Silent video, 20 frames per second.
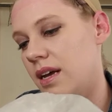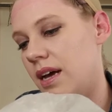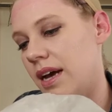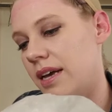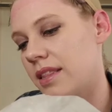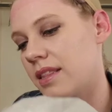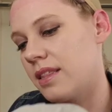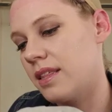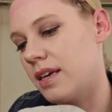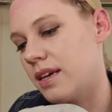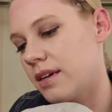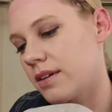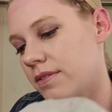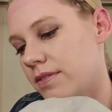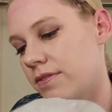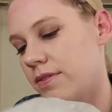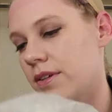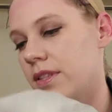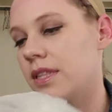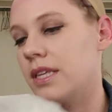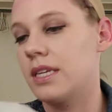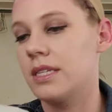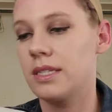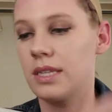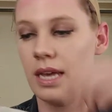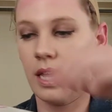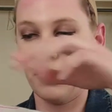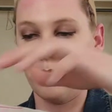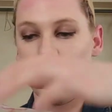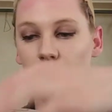I think for
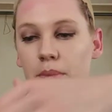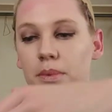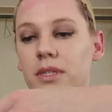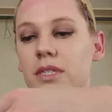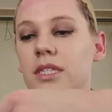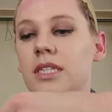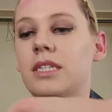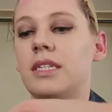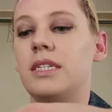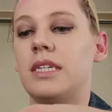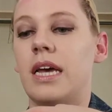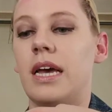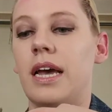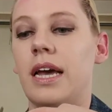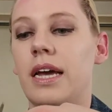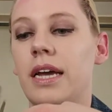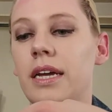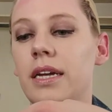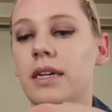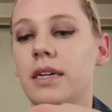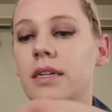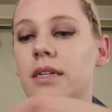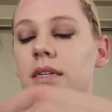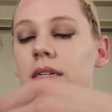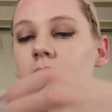this head bubble today,